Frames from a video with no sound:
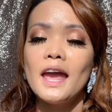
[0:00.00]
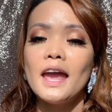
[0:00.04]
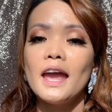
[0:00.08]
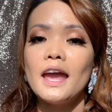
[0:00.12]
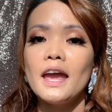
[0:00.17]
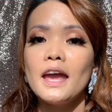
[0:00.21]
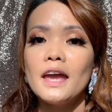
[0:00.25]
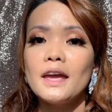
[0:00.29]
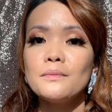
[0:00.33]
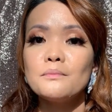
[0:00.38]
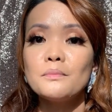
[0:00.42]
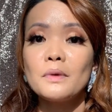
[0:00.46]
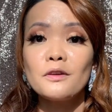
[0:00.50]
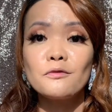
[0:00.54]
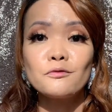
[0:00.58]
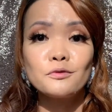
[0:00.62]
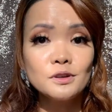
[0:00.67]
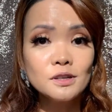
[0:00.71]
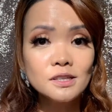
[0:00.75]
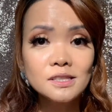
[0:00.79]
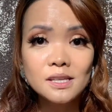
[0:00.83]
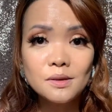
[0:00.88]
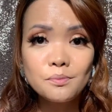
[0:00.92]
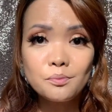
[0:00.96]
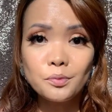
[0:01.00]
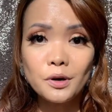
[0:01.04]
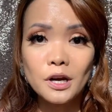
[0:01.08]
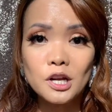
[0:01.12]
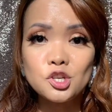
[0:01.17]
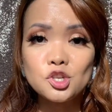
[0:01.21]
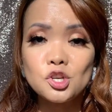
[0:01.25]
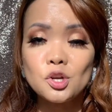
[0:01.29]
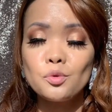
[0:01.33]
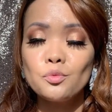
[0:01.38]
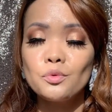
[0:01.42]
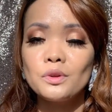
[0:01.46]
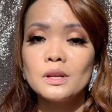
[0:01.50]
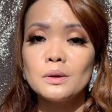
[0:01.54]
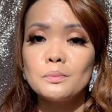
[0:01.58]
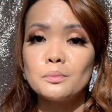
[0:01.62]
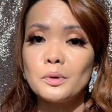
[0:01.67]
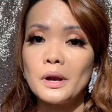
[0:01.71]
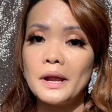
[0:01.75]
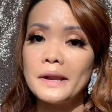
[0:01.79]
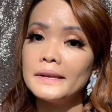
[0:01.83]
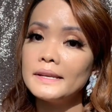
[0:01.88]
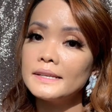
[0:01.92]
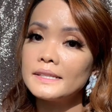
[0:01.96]
And my first impression with the
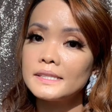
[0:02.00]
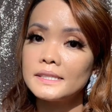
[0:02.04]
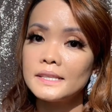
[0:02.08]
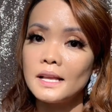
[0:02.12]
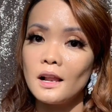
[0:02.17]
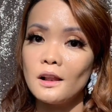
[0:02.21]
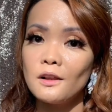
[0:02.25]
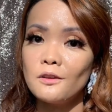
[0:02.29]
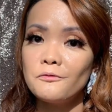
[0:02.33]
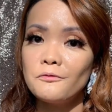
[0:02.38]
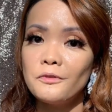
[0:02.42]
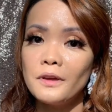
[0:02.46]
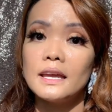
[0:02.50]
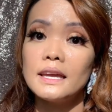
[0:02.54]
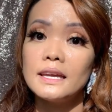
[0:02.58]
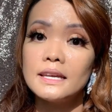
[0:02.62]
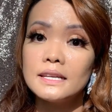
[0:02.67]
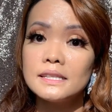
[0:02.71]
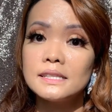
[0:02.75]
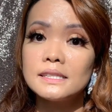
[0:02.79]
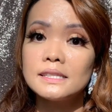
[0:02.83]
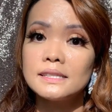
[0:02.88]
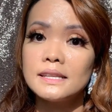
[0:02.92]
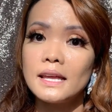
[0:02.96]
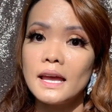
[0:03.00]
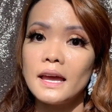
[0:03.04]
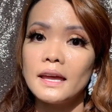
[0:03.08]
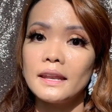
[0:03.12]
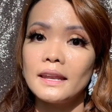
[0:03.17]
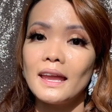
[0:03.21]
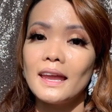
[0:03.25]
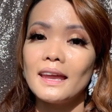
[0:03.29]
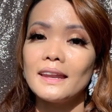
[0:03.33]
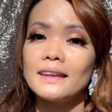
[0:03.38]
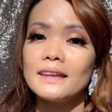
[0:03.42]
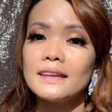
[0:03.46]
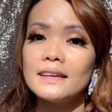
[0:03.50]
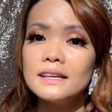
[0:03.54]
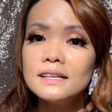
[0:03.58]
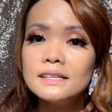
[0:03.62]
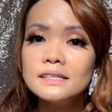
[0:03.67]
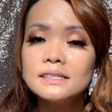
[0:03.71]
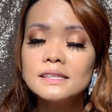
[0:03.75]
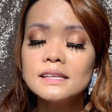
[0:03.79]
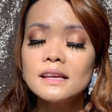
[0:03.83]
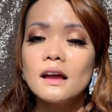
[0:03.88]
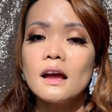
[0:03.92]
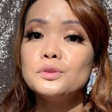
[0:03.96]
brand itself is that it
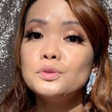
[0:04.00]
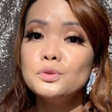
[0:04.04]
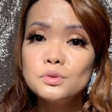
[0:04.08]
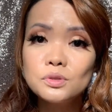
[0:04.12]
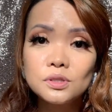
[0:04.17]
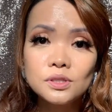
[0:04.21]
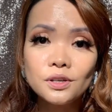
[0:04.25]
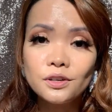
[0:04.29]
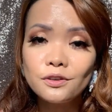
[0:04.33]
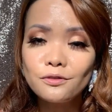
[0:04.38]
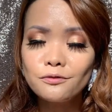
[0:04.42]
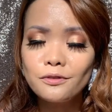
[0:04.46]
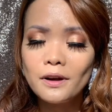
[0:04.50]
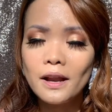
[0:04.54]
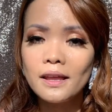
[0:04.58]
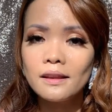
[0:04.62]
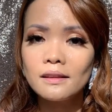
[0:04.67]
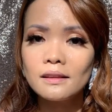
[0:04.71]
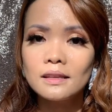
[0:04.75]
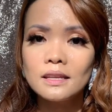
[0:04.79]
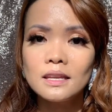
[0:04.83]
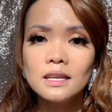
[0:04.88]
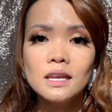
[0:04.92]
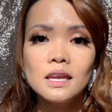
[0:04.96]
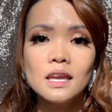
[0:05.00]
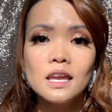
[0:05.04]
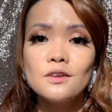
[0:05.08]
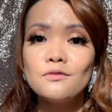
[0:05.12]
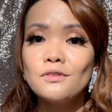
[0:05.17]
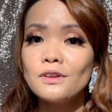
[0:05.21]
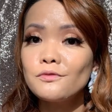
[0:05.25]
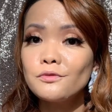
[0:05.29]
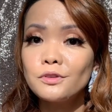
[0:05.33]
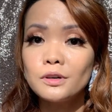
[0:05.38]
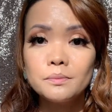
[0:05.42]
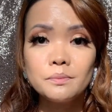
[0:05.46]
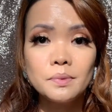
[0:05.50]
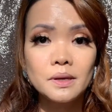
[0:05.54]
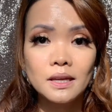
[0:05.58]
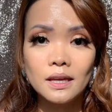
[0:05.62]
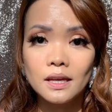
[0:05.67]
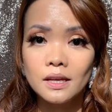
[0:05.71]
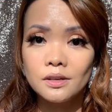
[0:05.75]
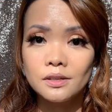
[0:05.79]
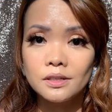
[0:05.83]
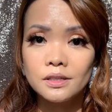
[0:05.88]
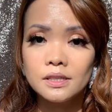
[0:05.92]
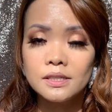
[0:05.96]
is user-friendly even for
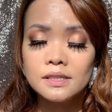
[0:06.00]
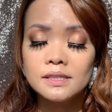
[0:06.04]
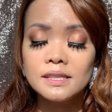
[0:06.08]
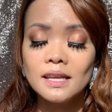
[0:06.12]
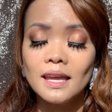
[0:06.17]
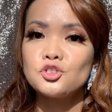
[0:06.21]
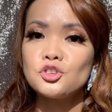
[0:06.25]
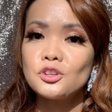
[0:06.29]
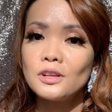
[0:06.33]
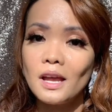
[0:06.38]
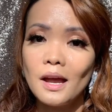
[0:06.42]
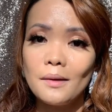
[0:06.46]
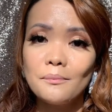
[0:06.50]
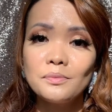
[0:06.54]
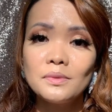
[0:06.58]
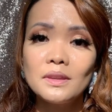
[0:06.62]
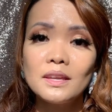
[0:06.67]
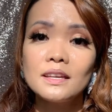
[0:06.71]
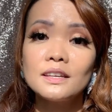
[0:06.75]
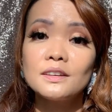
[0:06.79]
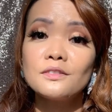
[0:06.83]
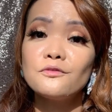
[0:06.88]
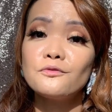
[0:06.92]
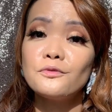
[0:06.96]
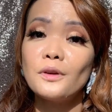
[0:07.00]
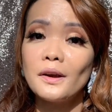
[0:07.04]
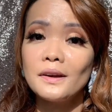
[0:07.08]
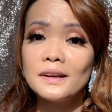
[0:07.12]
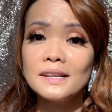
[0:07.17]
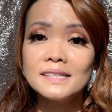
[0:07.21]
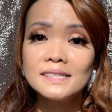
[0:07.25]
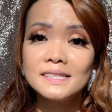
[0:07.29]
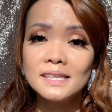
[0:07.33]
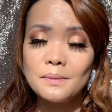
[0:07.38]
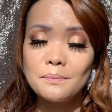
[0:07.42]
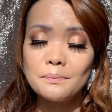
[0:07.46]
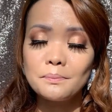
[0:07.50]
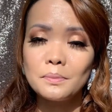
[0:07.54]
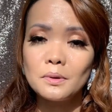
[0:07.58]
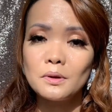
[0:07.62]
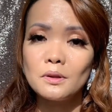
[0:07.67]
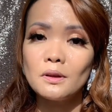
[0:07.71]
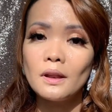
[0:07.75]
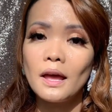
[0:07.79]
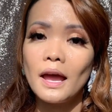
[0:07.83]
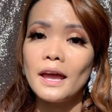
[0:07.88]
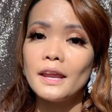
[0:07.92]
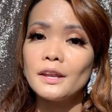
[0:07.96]
beginners. She kept it very
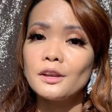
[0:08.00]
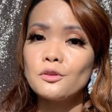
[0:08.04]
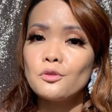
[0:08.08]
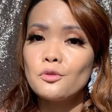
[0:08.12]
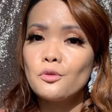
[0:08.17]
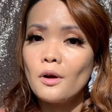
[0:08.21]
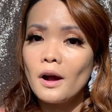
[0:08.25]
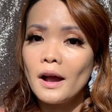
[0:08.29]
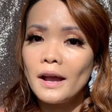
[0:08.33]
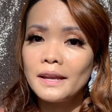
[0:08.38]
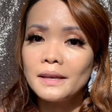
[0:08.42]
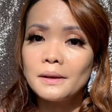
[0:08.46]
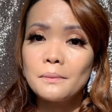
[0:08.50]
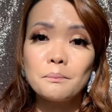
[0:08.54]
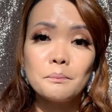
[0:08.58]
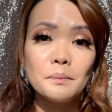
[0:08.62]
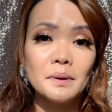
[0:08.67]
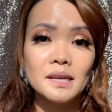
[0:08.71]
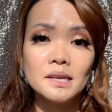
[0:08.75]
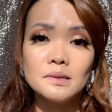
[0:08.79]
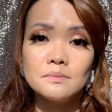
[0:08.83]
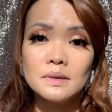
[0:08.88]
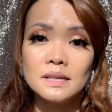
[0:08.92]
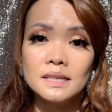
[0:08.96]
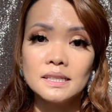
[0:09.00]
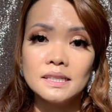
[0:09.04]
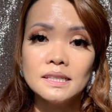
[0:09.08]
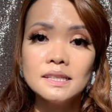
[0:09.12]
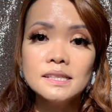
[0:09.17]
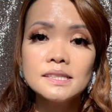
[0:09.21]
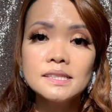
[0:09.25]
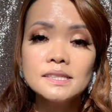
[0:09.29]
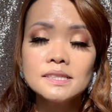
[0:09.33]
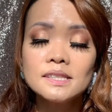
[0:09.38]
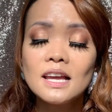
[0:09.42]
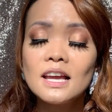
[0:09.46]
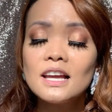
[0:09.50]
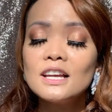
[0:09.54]
simple and quite minimalist.